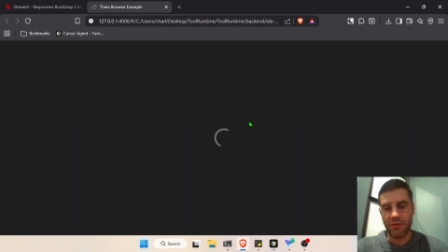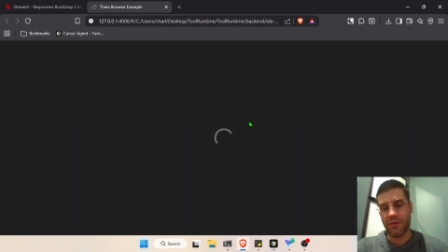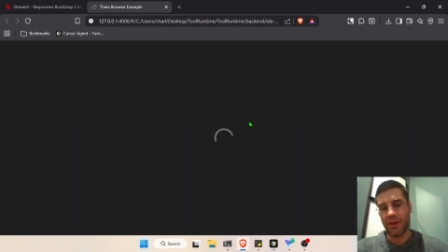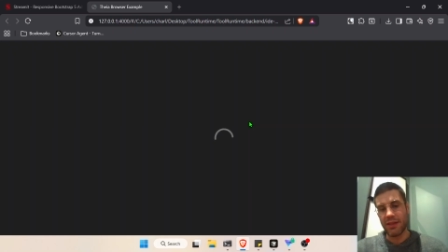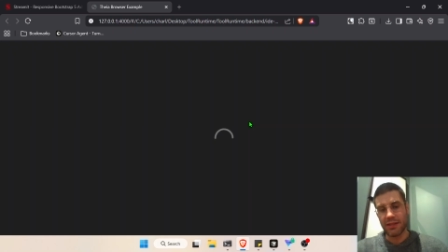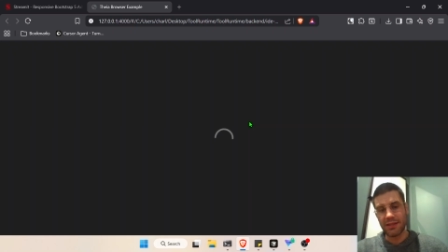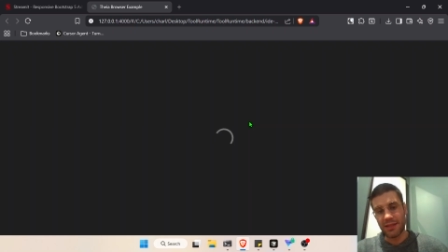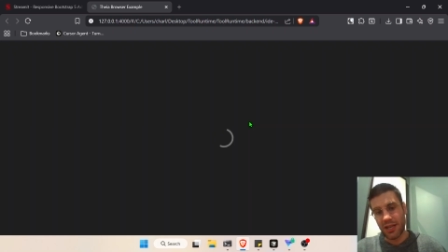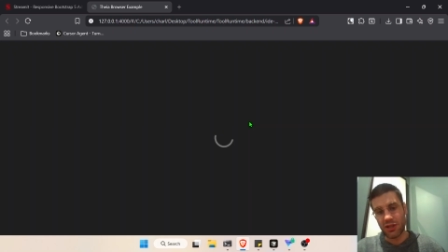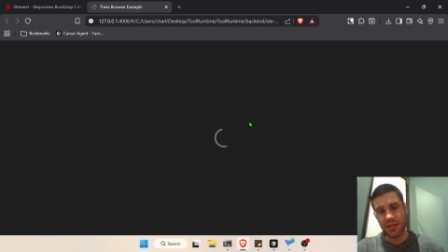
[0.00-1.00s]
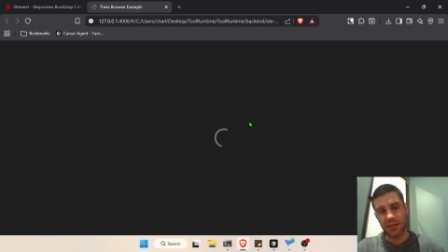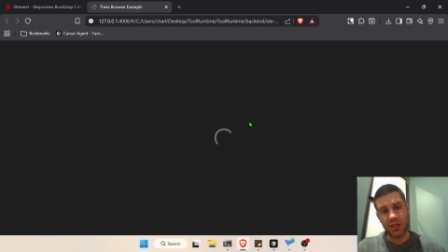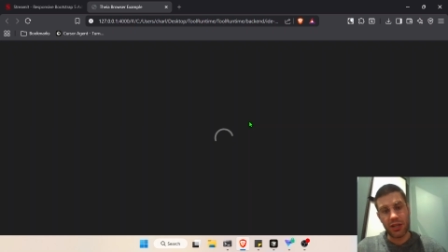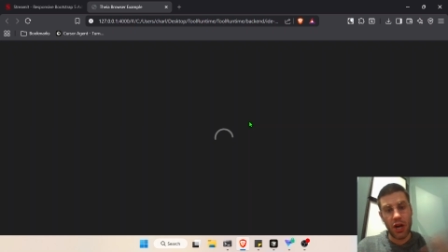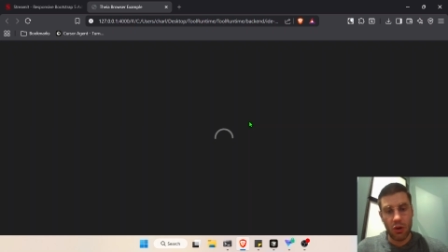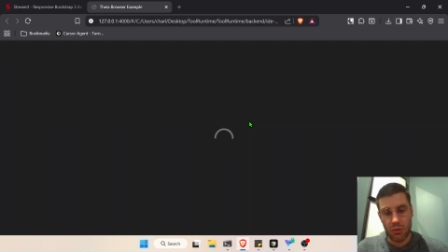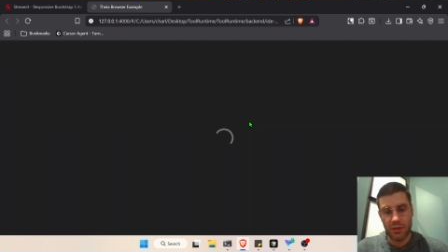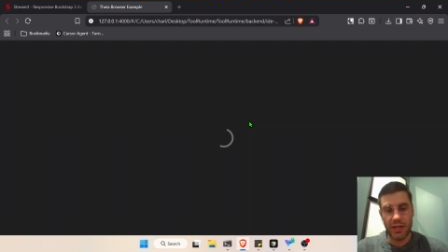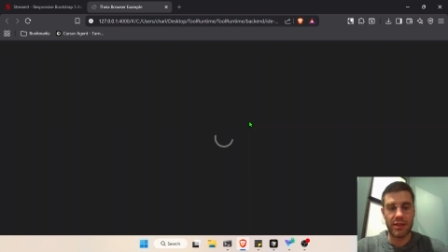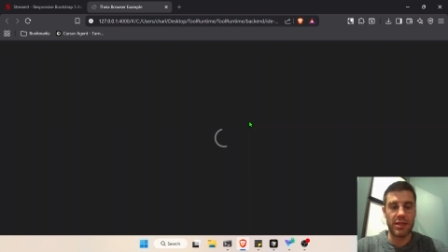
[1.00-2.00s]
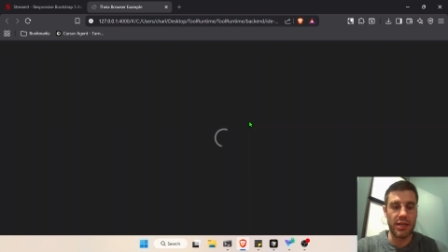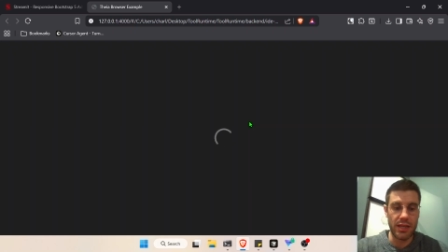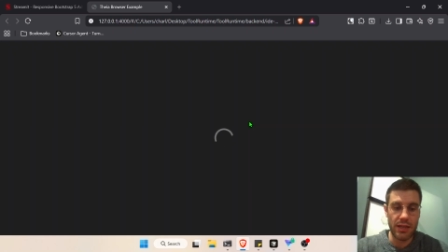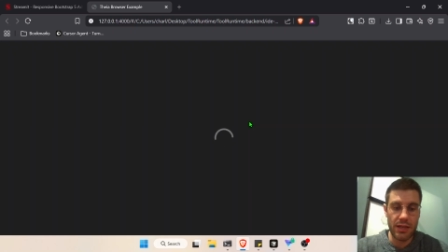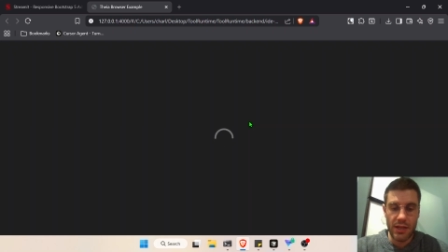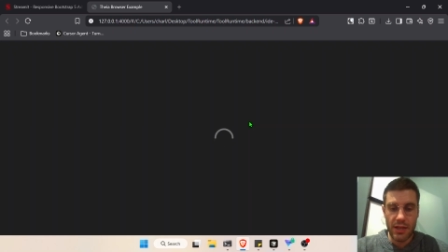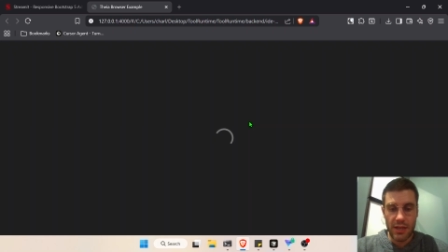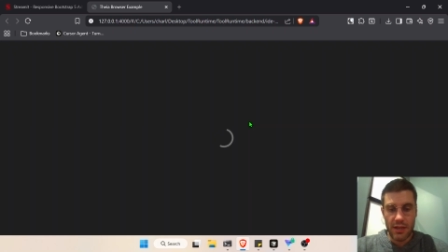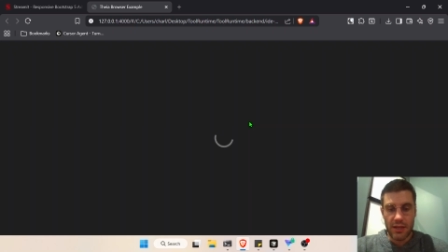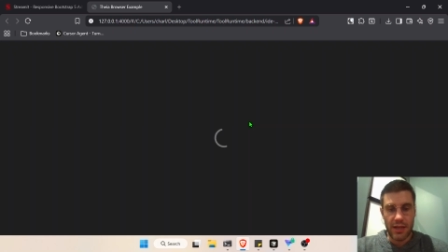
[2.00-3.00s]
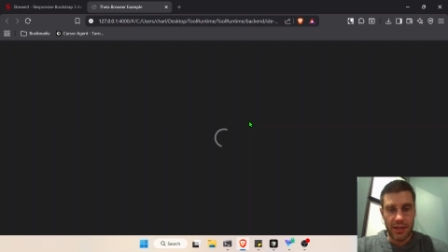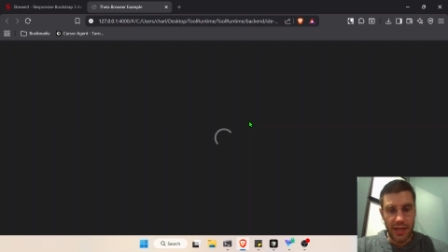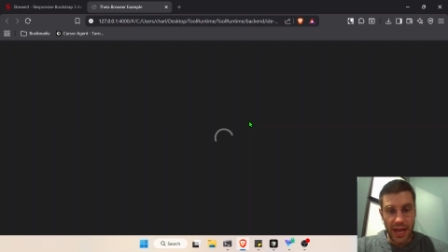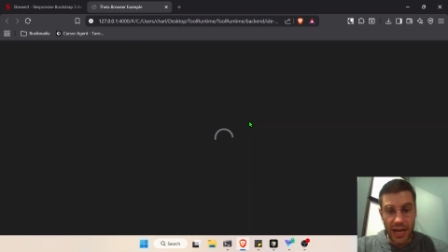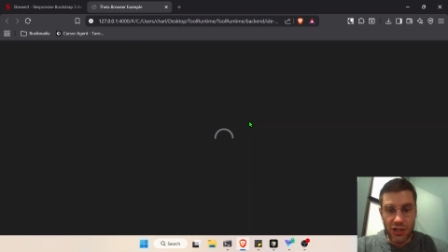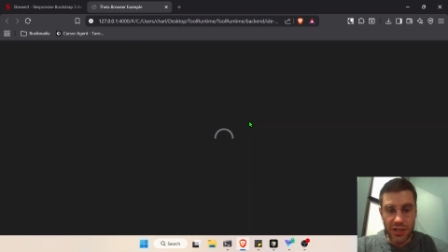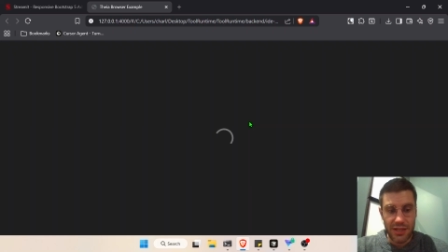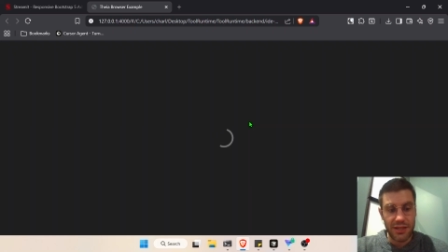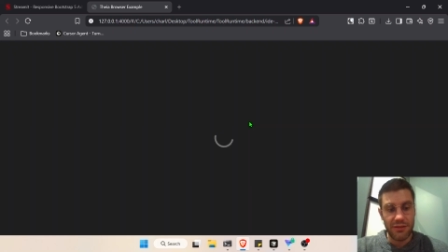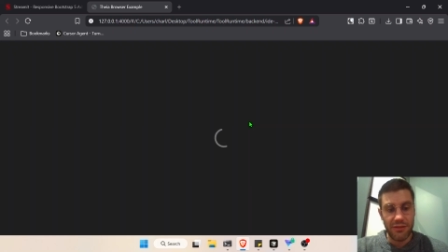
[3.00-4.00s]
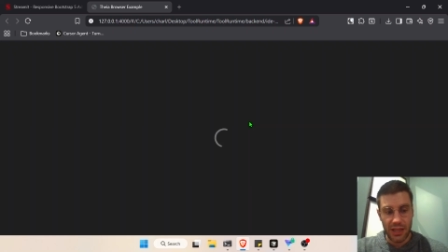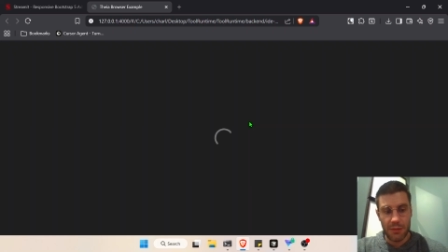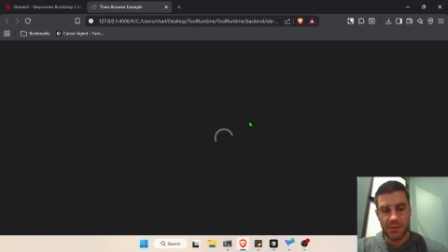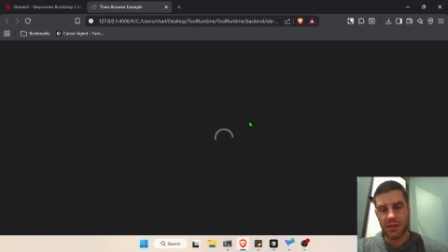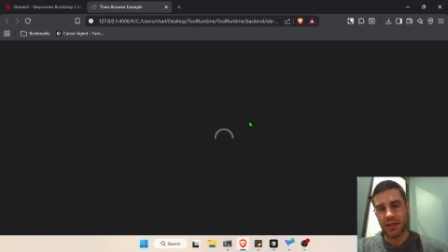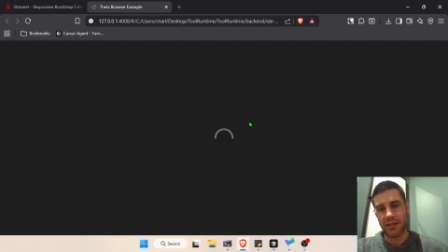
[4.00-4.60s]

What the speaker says: and this is essentially the code that the agent developed.